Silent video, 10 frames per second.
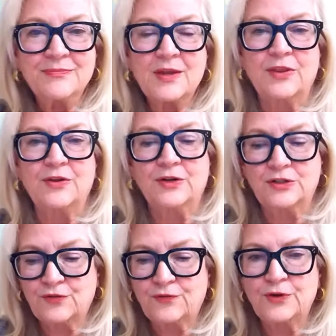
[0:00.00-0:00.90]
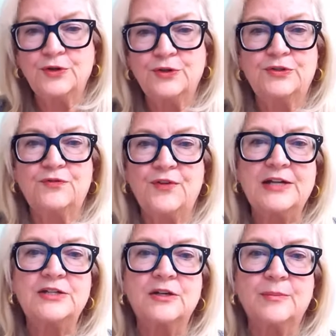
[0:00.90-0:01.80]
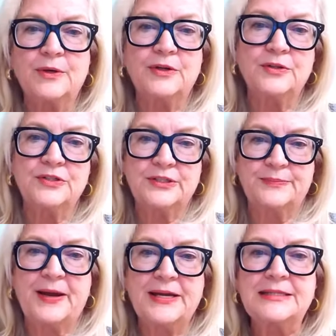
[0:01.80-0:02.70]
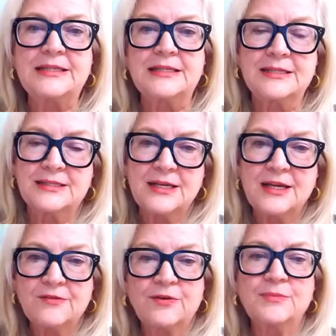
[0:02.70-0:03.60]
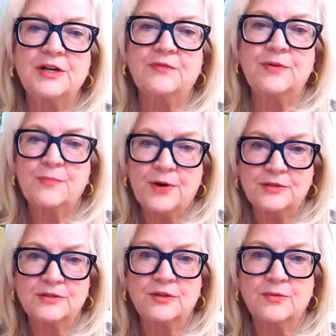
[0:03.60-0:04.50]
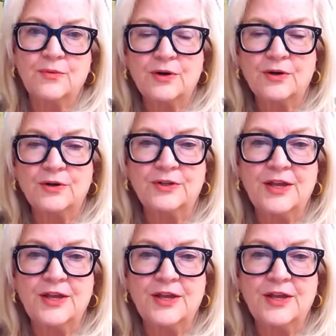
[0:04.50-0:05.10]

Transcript: whether it's fruits, vegetables, spices from different parts of the world.